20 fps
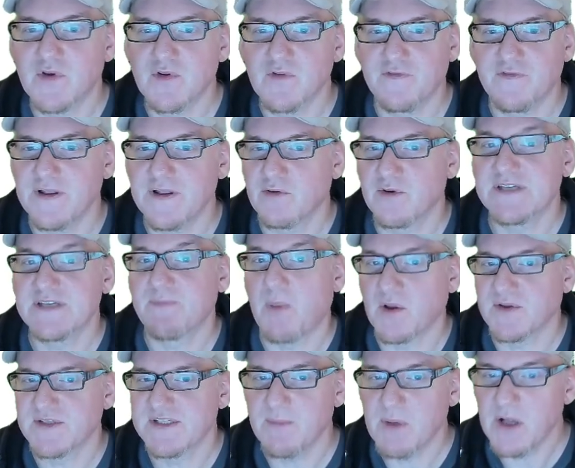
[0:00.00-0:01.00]
to feel
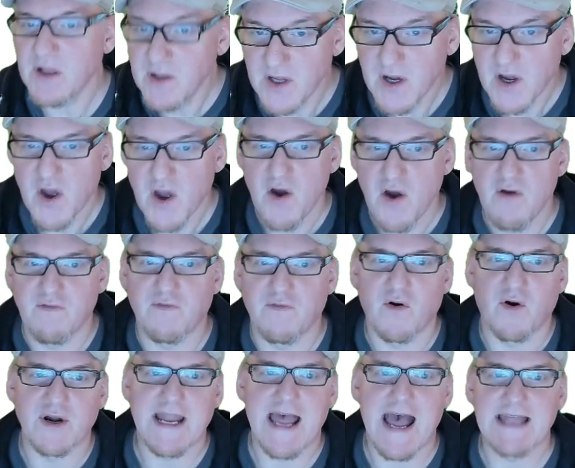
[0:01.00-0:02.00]
responsible
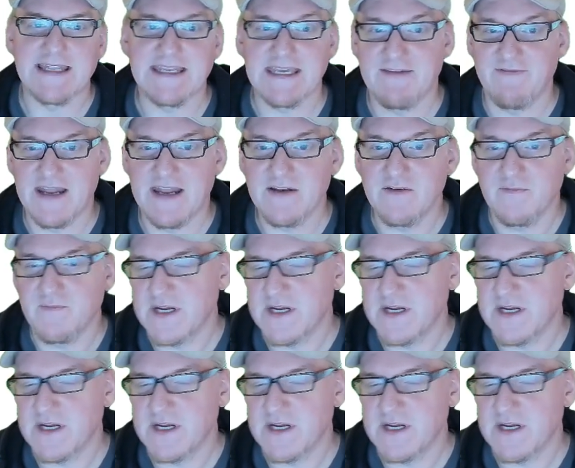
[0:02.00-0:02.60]
for that event,